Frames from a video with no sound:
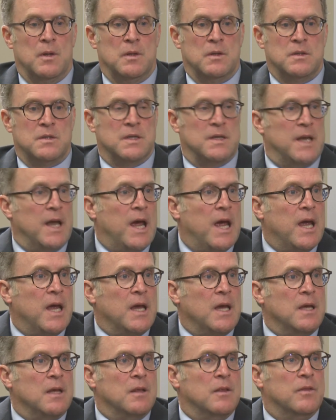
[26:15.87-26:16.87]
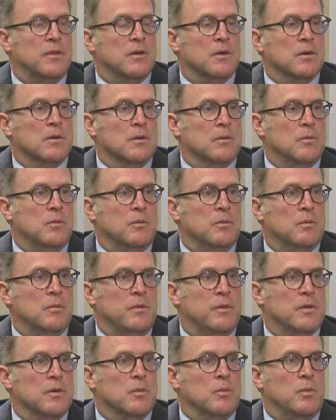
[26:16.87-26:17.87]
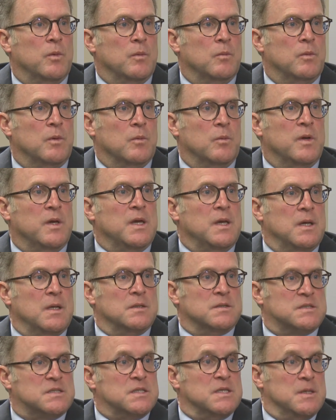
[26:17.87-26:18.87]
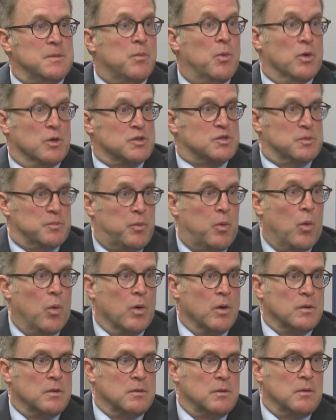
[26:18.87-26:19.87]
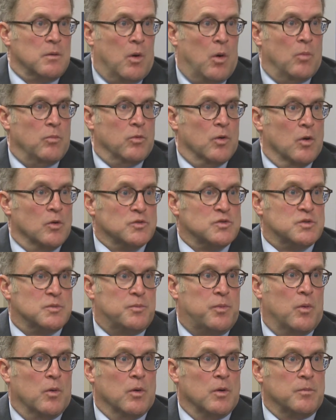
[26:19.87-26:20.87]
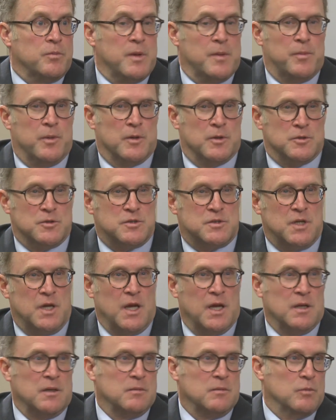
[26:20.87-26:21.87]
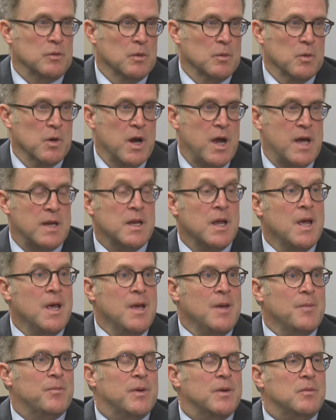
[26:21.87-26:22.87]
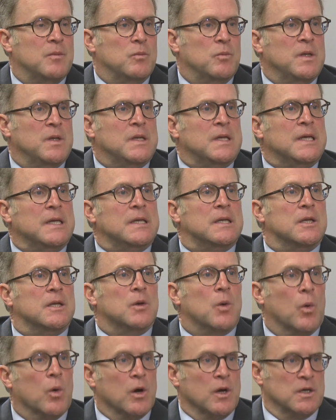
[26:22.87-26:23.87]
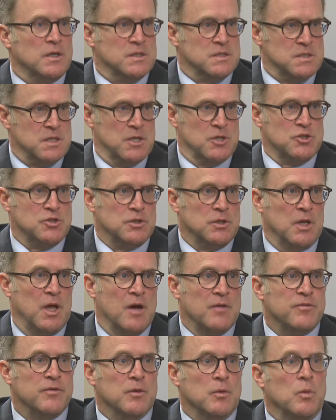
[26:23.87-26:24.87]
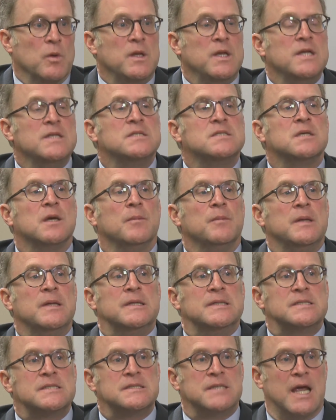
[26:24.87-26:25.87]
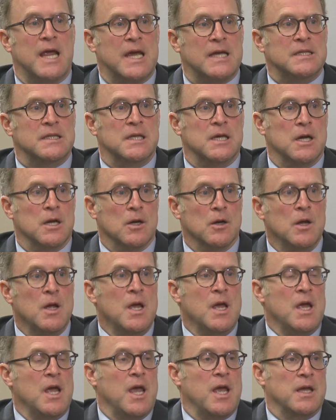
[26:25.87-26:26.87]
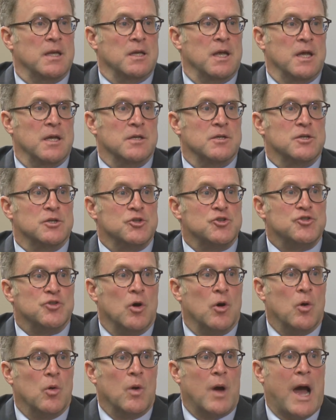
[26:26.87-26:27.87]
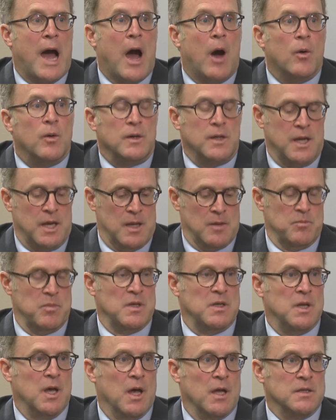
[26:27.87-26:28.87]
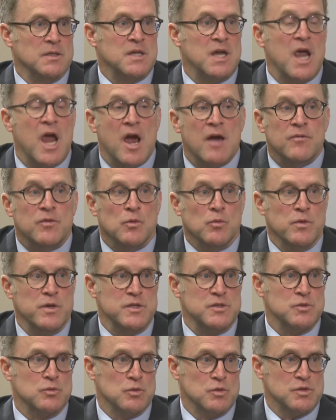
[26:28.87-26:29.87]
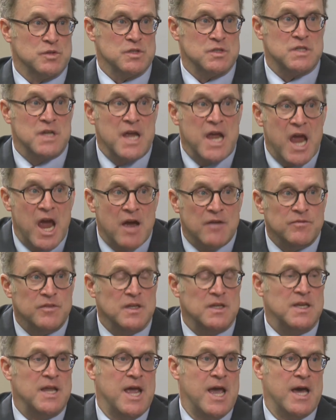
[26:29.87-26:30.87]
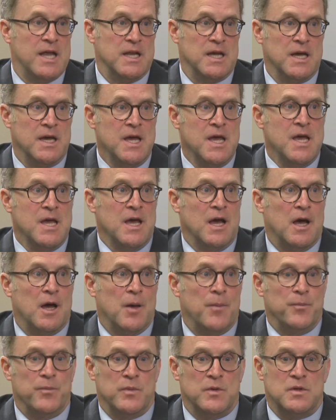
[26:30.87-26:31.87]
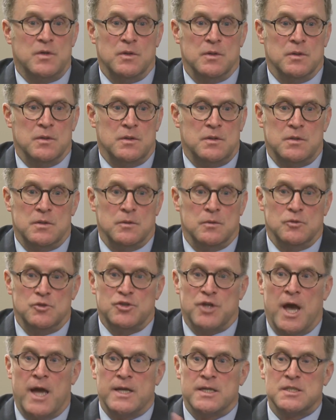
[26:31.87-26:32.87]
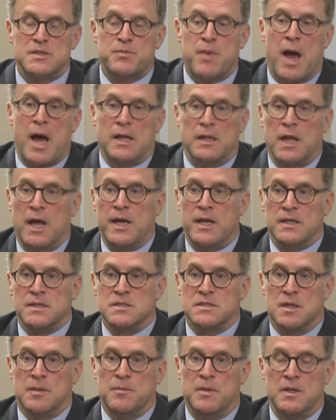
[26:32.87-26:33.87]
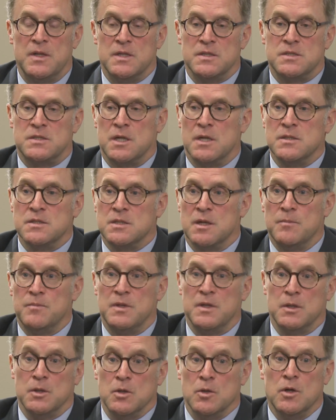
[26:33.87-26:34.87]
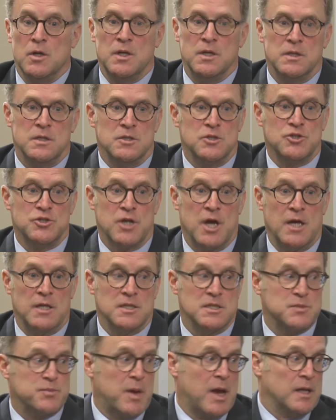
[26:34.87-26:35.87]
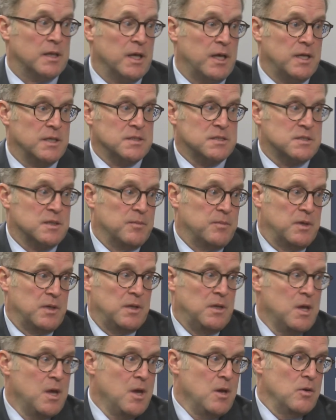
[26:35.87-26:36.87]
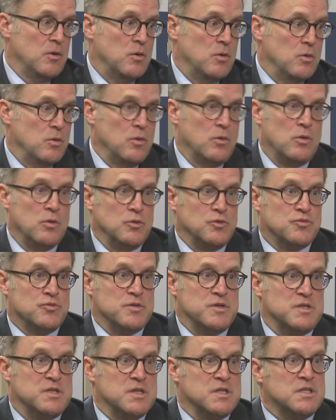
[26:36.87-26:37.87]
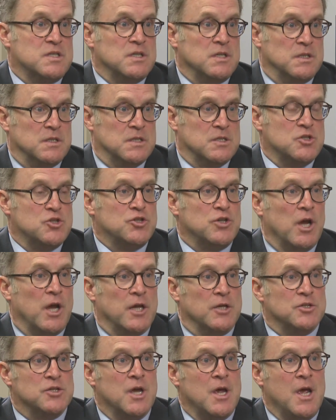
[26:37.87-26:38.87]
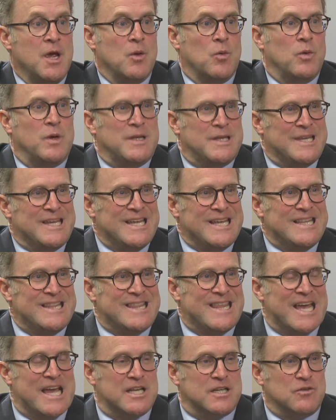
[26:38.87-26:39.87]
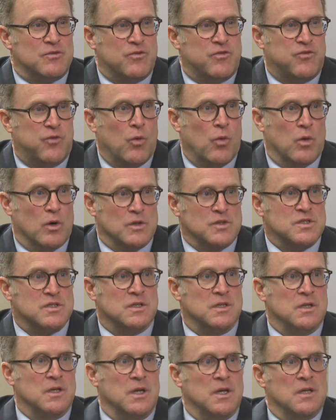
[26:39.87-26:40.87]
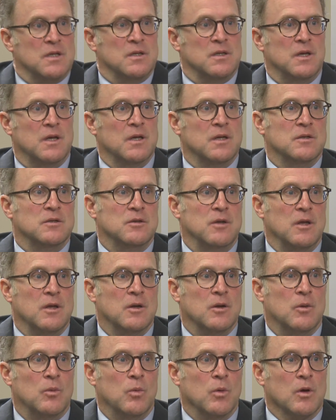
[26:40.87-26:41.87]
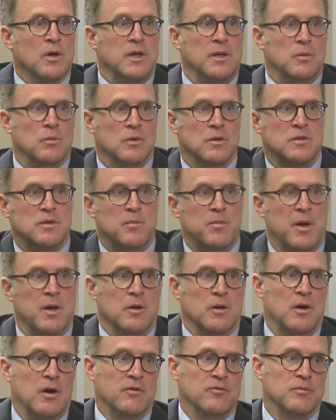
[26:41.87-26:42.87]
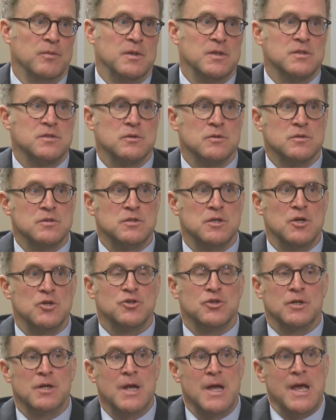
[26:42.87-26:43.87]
Today, we see more support, homegrown support. People understand where we're at, but we need an organizational effort. We need somebody to stand there and to show how it can be done, to have the resources, to have the data, to shine a spotlight on somebody that's done something good, and to shine the spotlight on somebody who's resisting this change. We need that force, and working with the Better Government Association,